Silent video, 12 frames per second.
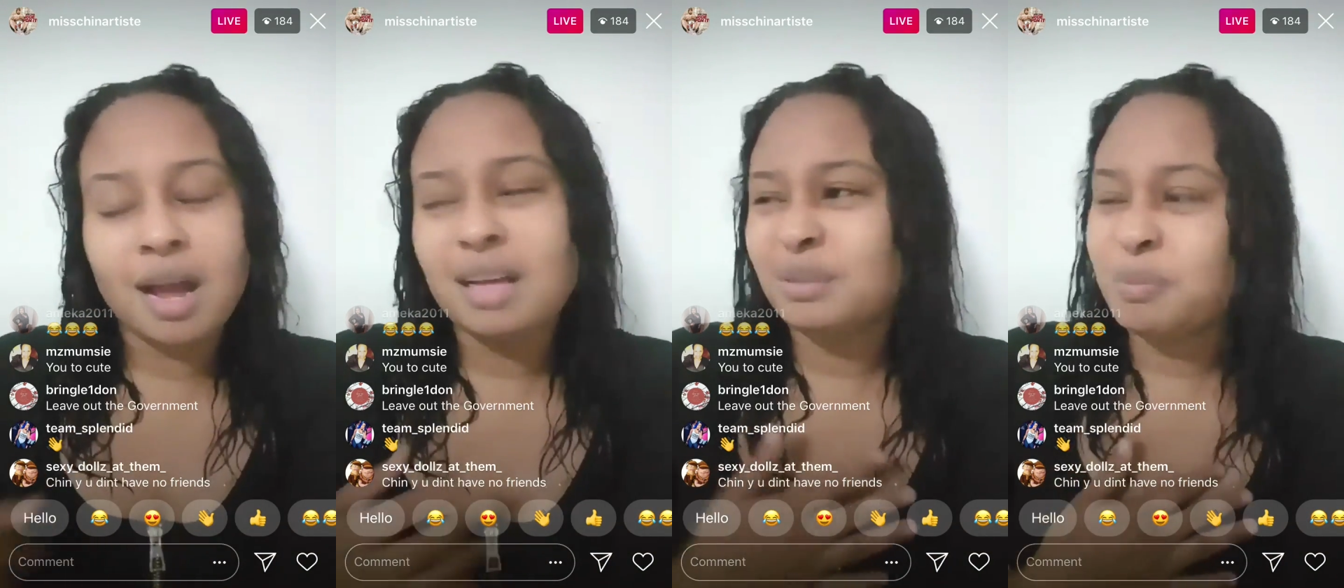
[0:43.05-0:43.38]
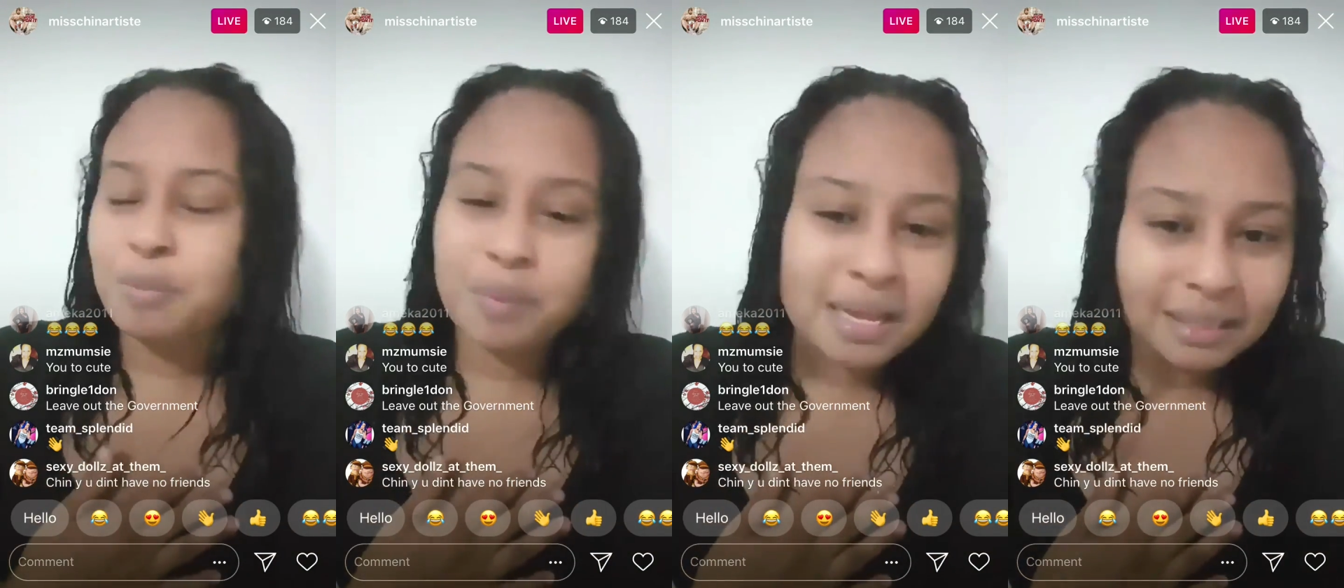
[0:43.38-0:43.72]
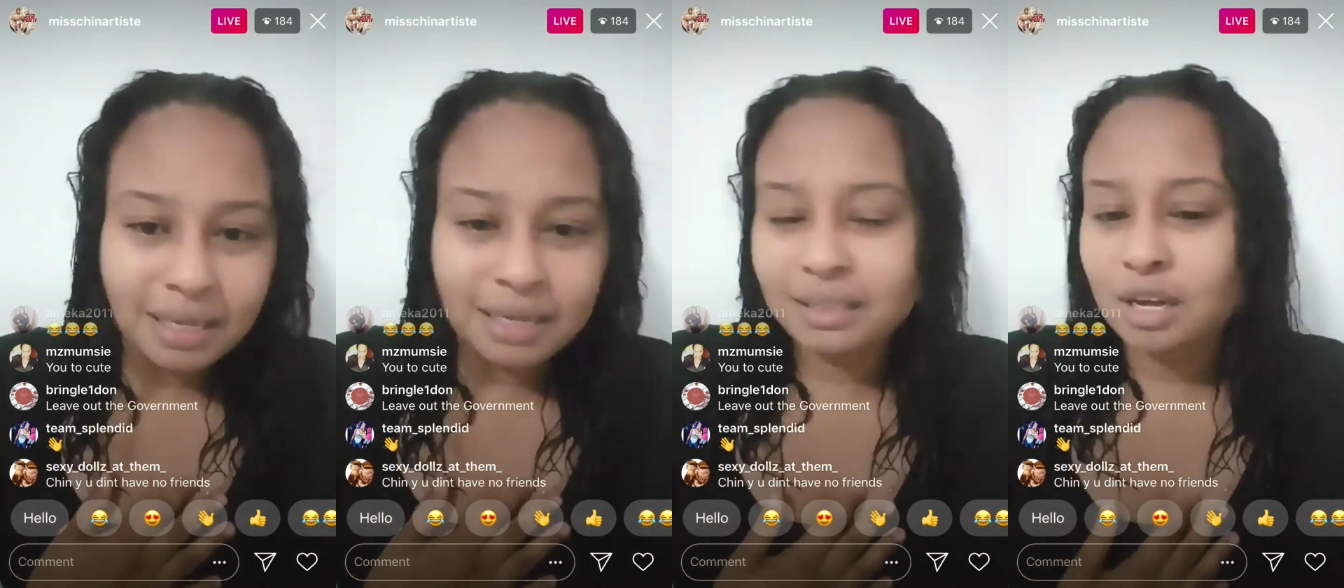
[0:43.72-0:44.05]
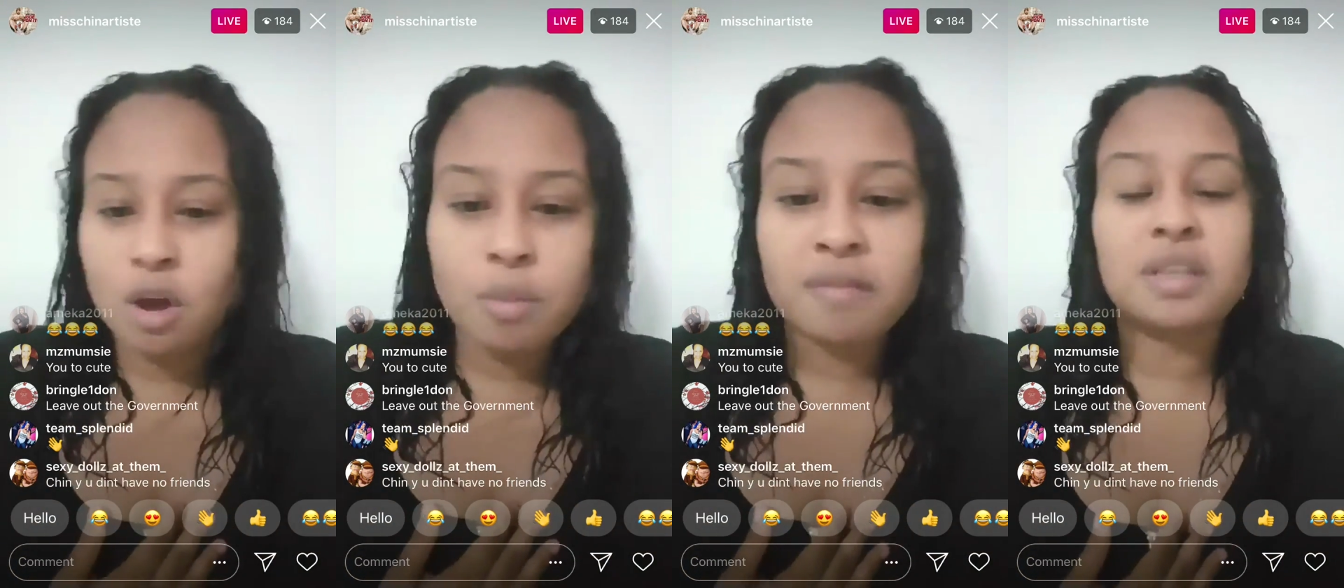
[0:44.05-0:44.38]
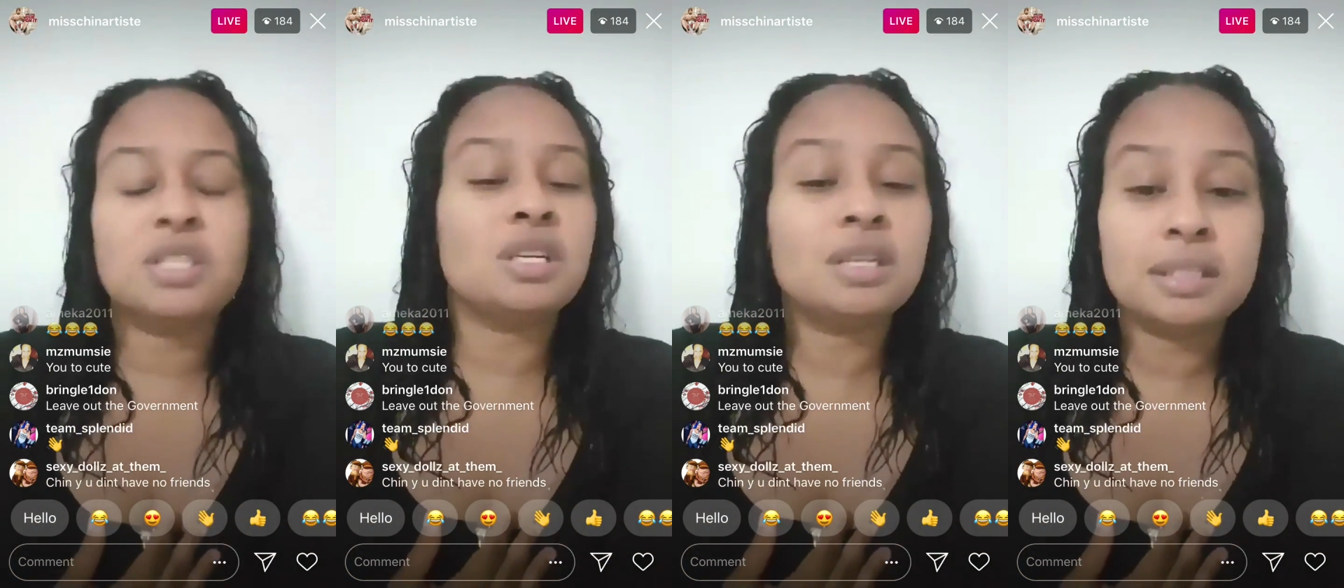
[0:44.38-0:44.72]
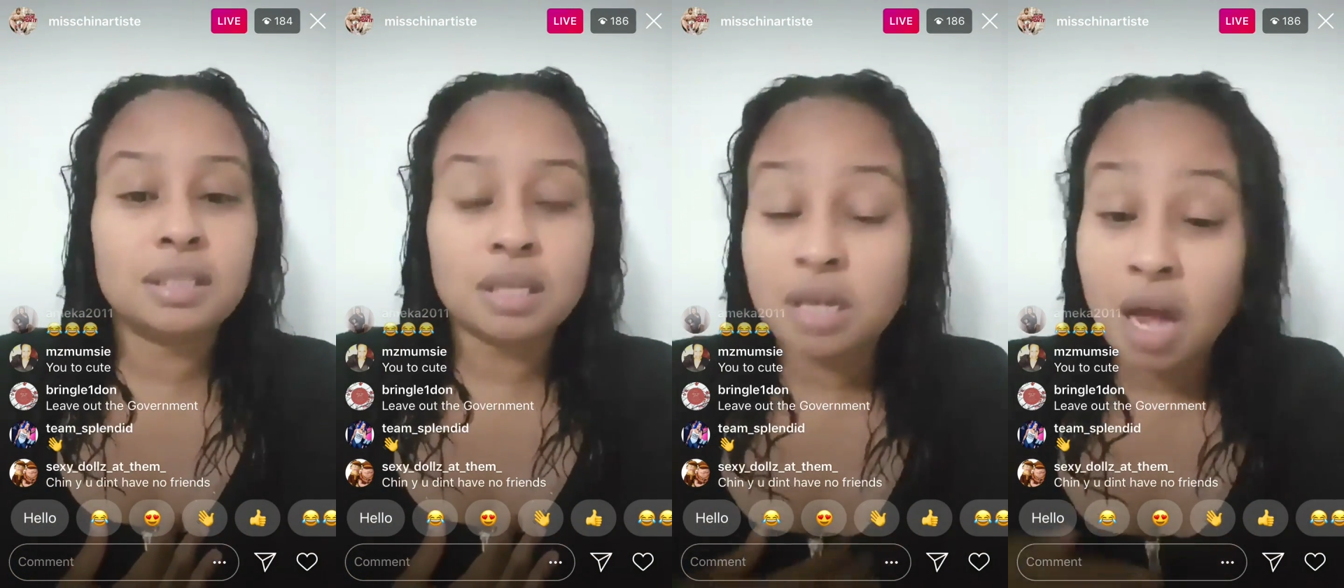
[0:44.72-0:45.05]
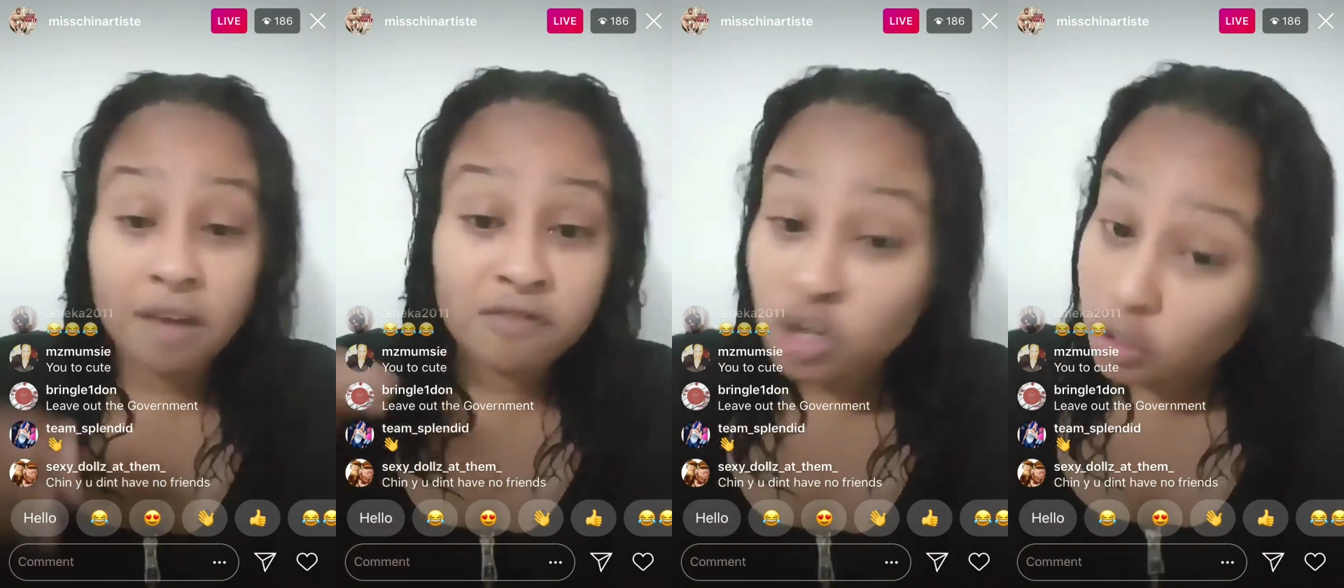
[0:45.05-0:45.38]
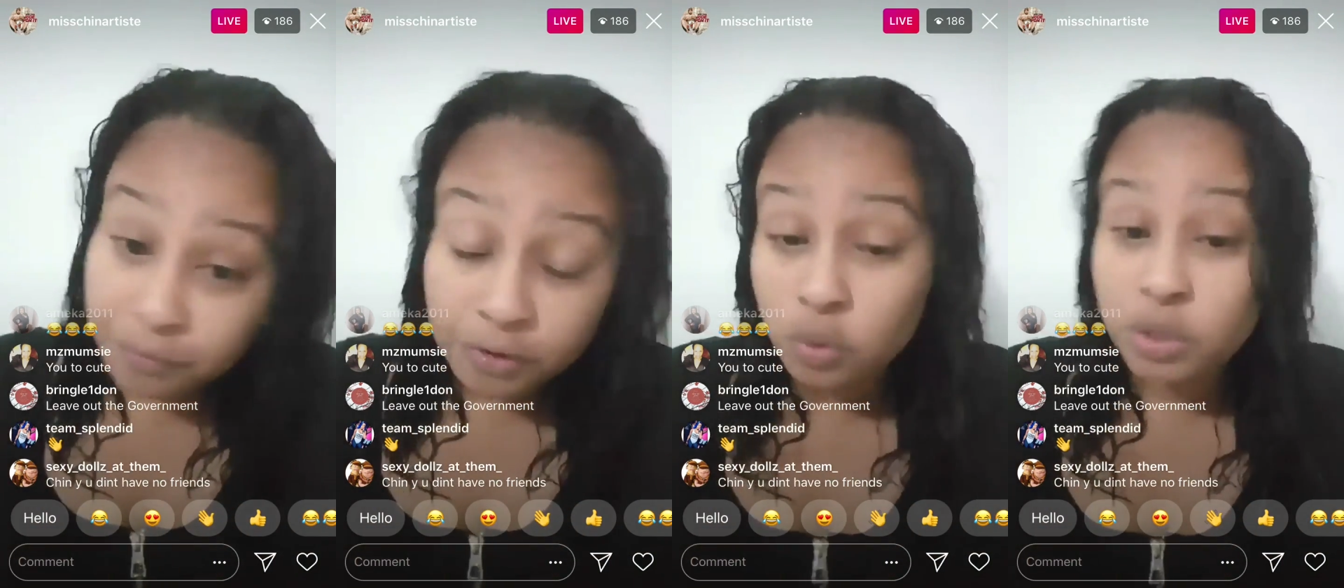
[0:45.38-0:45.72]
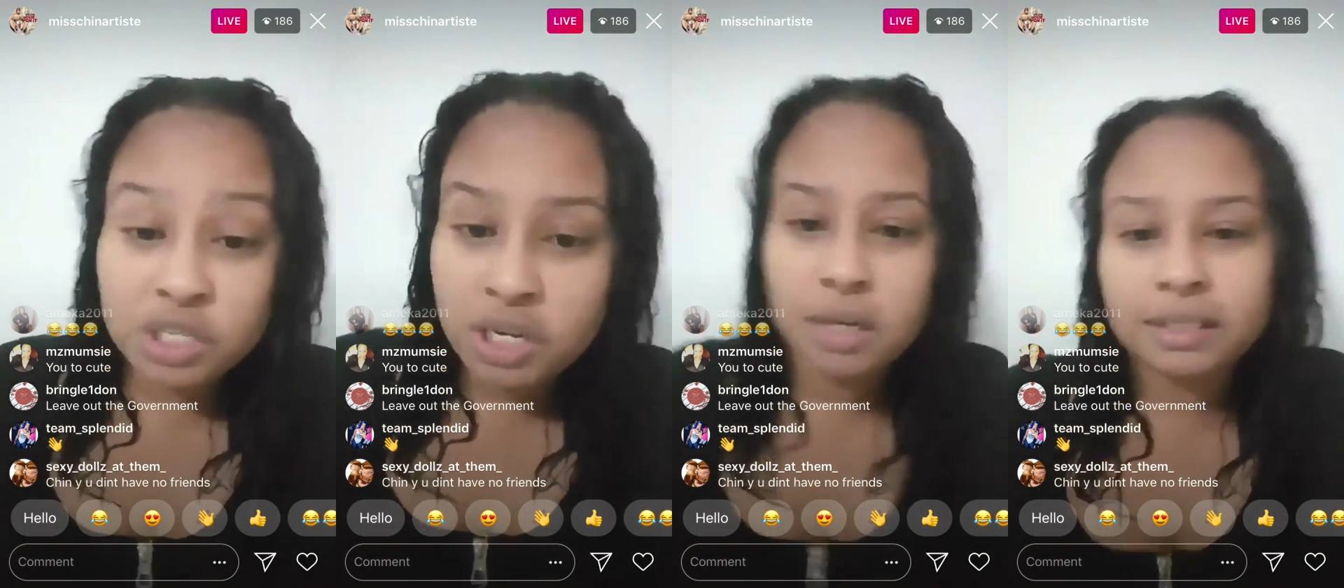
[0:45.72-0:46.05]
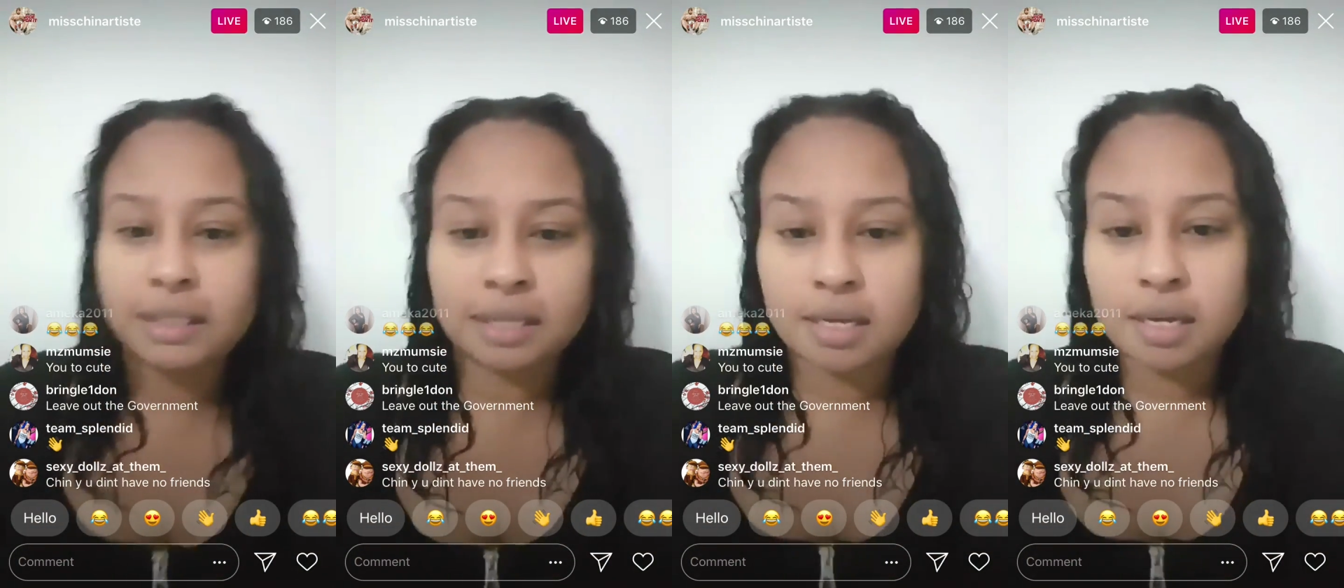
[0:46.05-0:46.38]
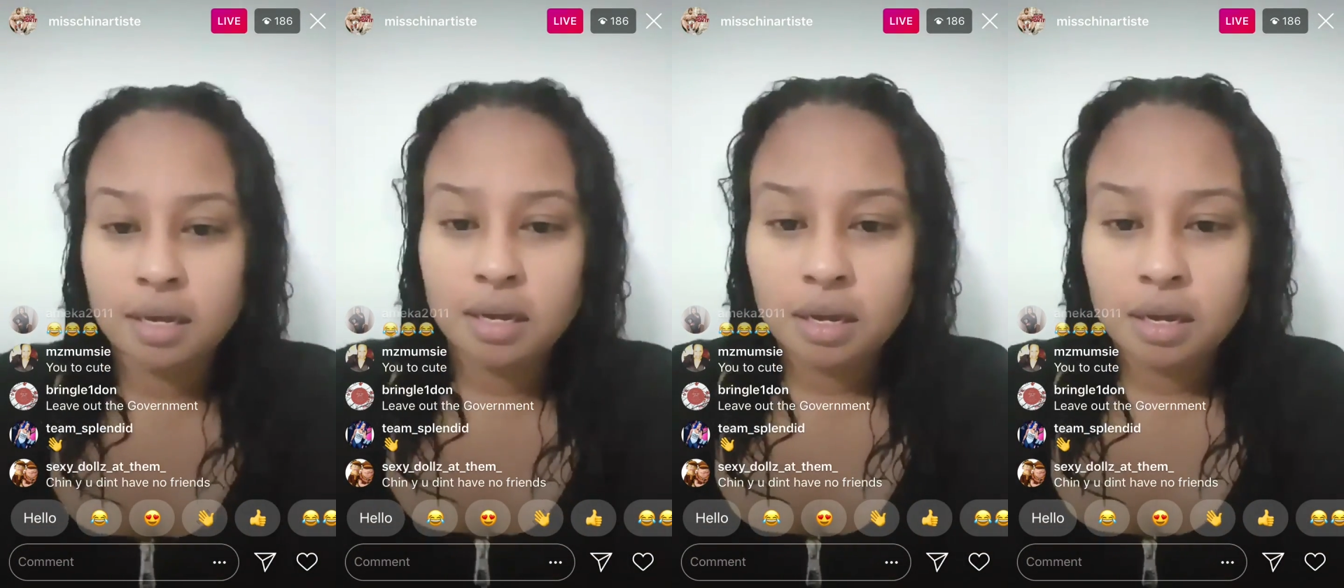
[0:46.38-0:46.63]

Cause people are saying this I come over jealousy. And I've nothing to do with jealousy.